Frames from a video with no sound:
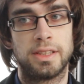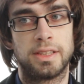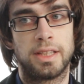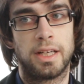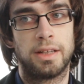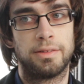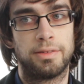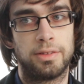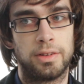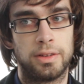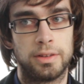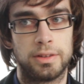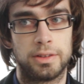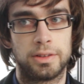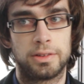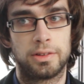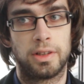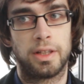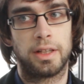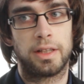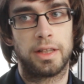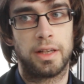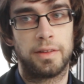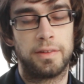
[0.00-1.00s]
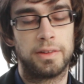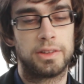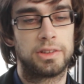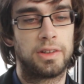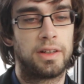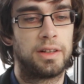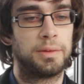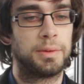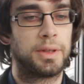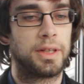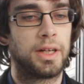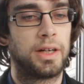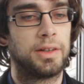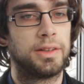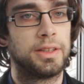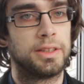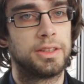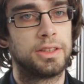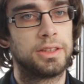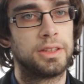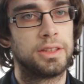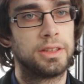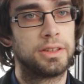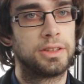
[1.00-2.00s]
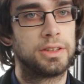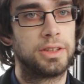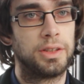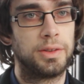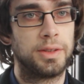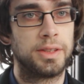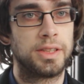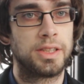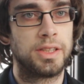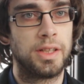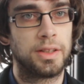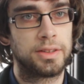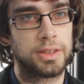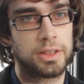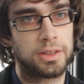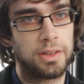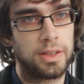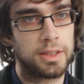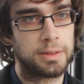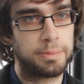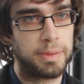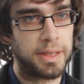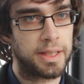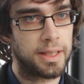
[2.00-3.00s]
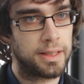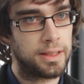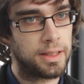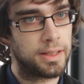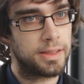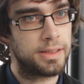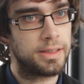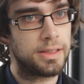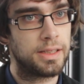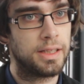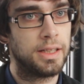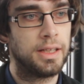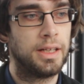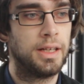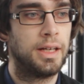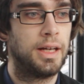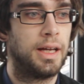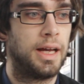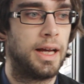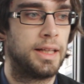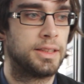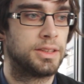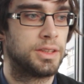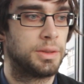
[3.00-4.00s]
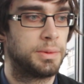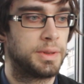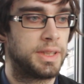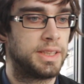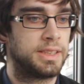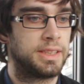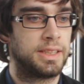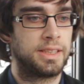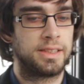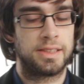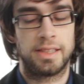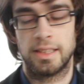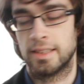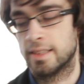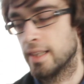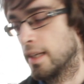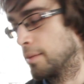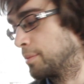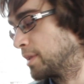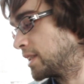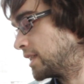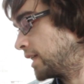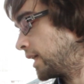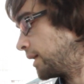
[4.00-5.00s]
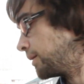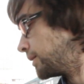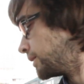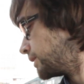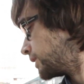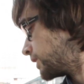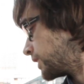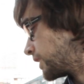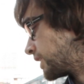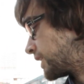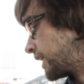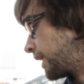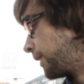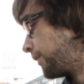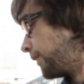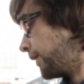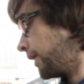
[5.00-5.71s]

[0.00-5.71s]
staff are on strike and they're trying to encourage students not to cross picket lines. And so what they did is they set up a tent just down